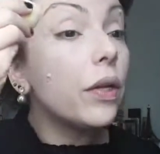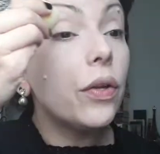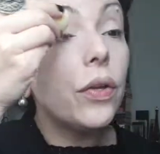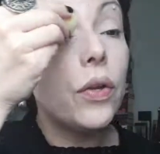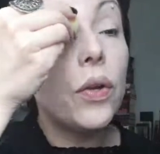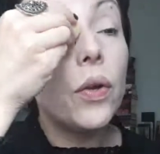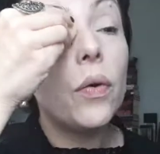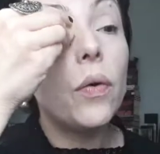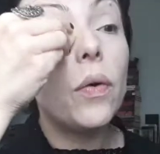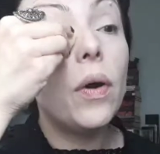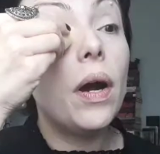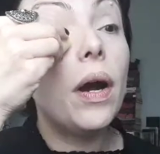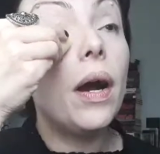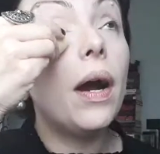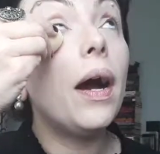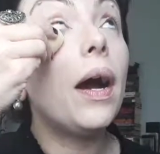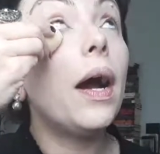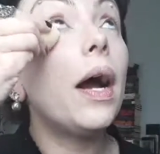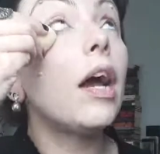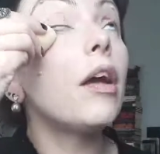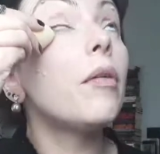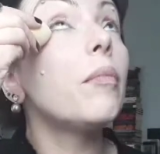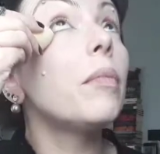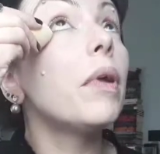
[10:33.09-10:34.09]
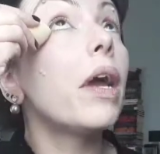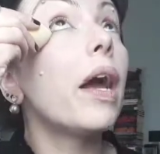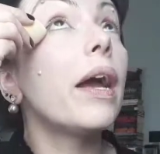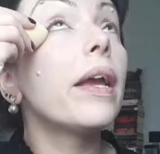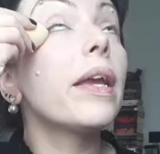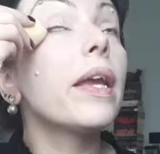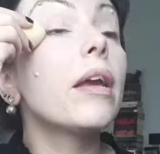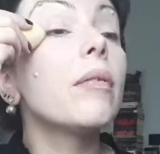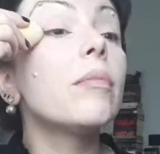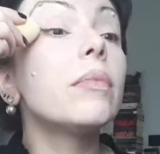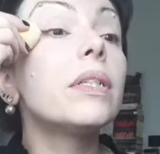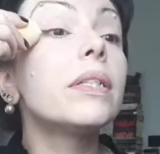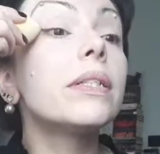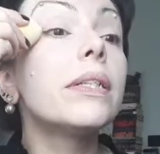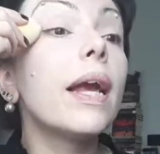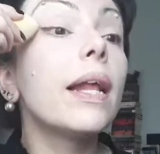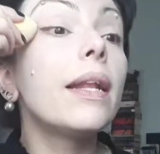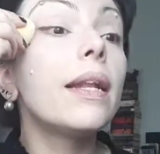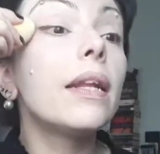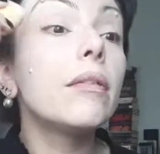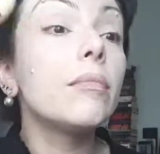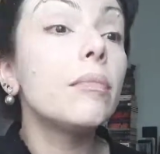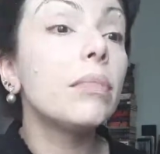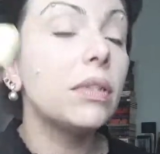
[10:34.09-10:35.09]
You know, I am
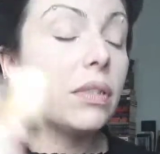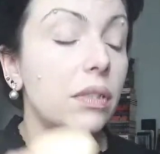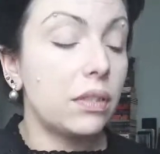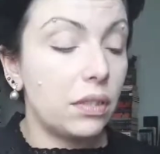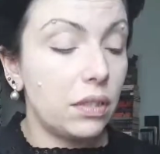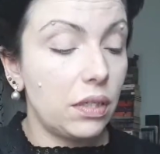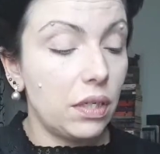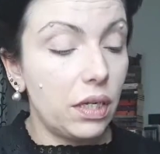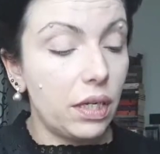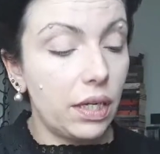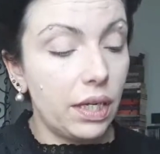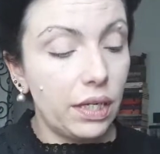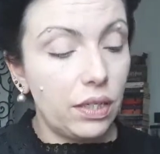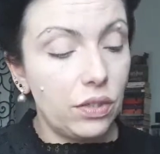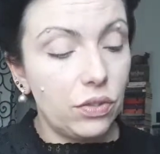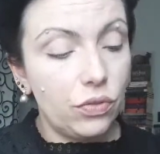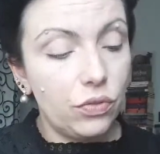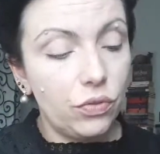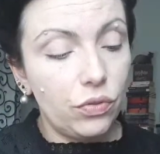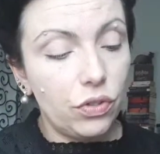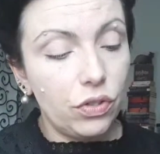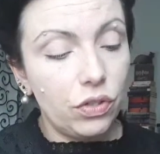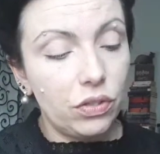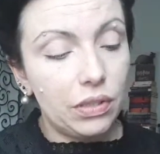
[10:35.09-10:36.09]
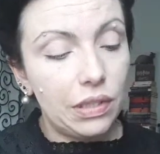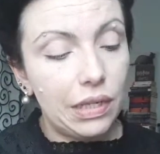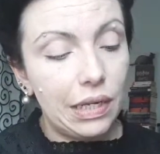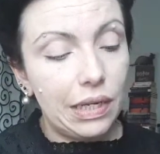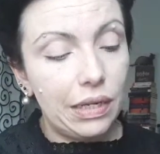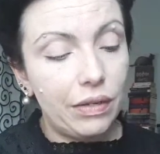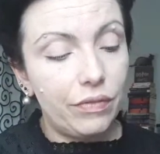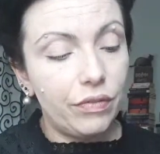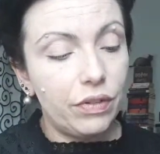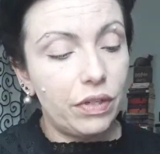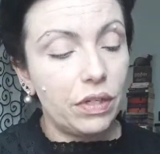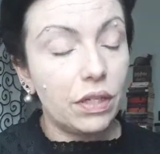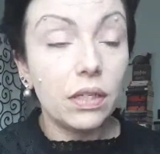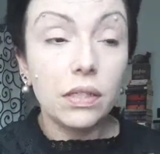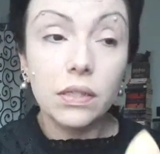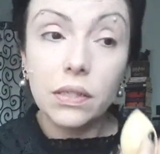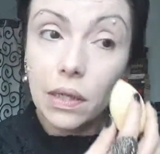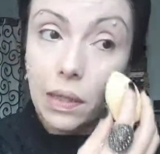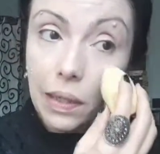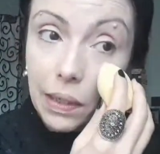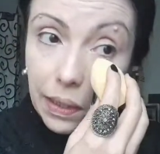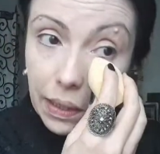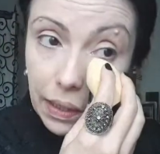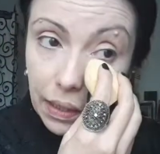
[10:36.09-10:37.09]
Italian, but I do not live in
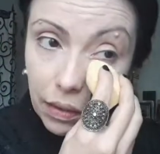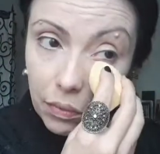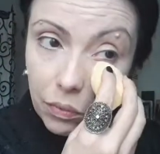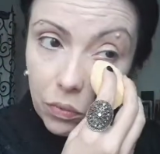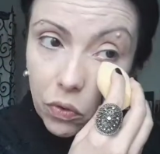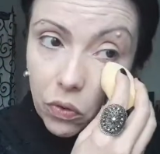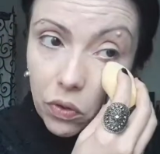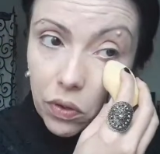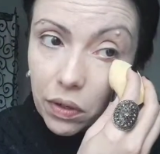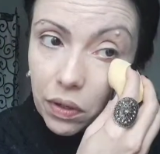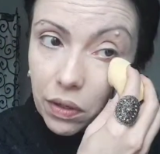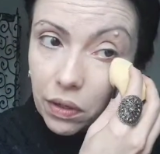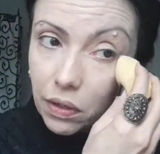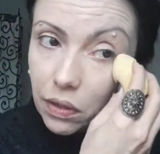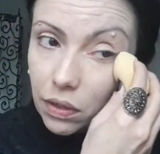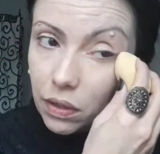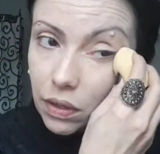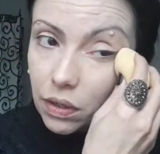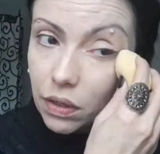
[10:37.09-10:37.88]
Italy anymore.